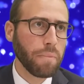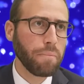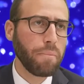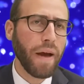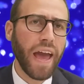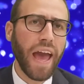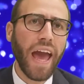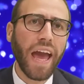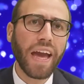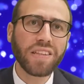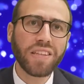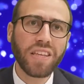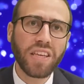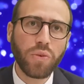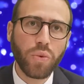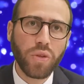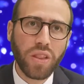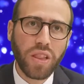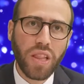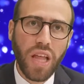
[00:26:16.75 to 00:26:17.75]
by
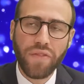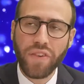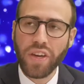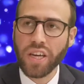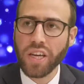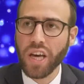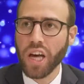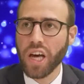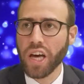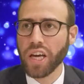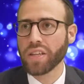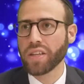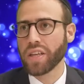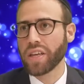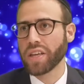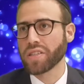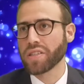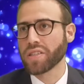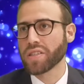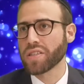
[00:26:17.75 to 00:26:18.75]
acting with loving
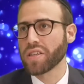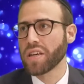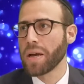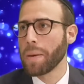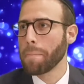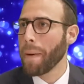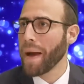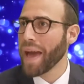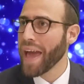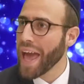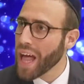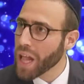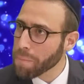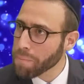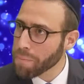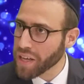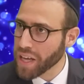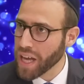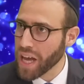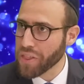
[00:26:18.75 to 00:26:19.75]
kindness, by
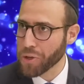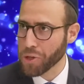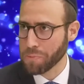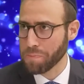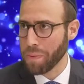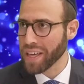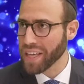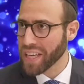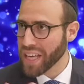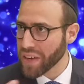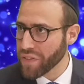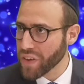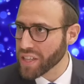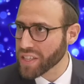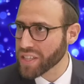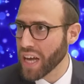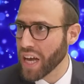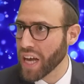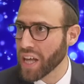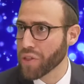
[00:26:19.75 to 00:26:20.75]
helping others, by
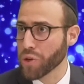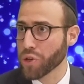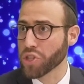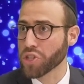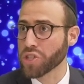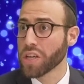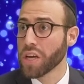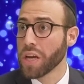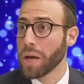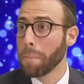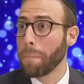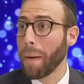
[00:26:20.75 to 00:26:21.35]
giving to others,